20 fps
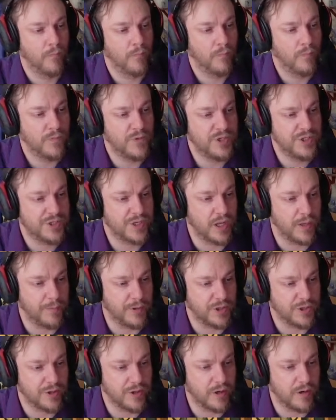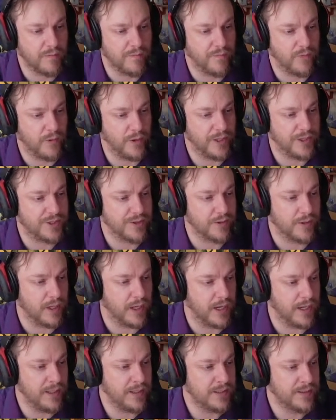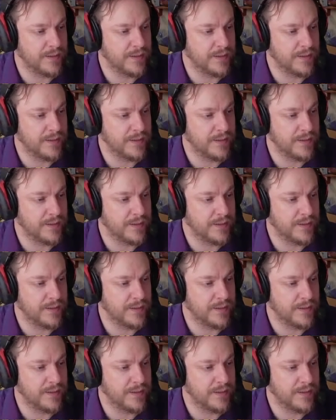Just got to make sure our voids are aligned.